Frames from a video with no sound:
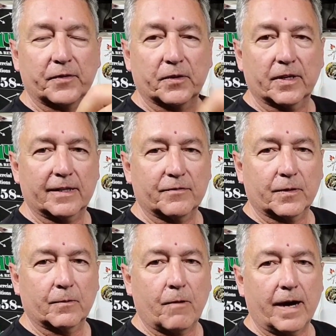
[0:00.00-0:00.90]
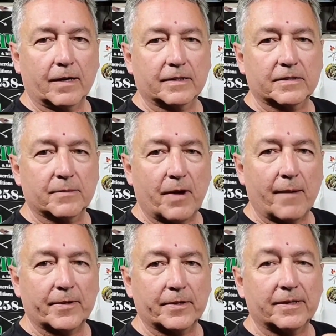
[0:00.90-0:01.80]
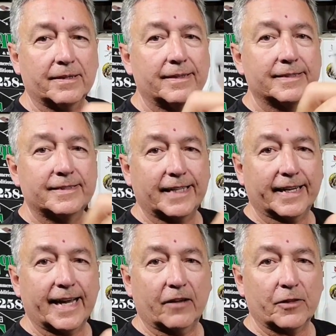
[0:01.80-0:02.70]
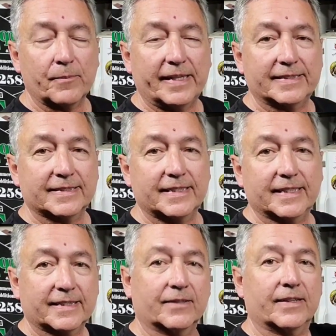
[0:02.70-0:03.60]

if you're looking for a wireless thermometer, check out the meat stick.